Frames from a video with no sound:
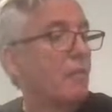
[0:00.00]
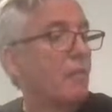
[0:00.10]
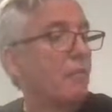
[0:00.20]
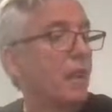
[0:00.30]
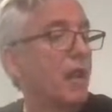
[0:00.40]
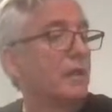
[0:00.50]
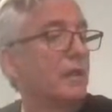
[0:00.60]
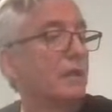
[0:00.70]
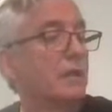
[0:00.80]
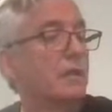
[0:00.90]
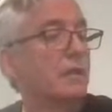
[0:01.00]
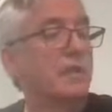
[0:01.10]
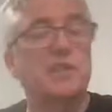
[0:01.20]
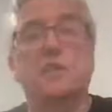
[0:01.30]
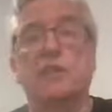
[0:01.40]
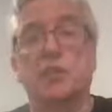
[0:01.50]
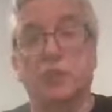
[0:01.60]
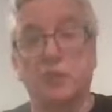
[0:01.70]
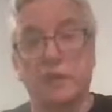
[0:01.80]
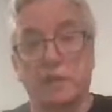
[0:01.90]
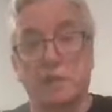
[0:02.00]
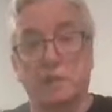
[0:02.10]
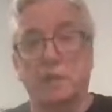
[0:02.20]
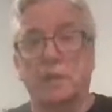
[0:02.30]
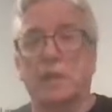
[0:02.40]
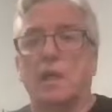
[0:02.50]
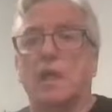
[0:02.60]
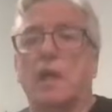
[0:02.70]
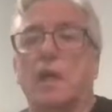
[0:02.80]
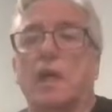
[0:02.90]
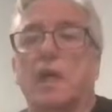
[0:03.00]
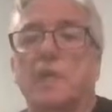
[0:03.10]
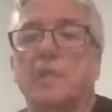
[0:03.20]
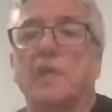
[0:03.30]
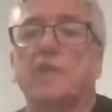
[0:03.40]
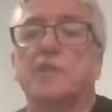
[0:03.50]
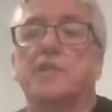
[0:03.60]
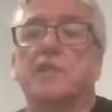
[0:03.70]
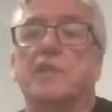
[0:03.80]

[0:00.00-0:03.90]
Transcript: But they recently sold it because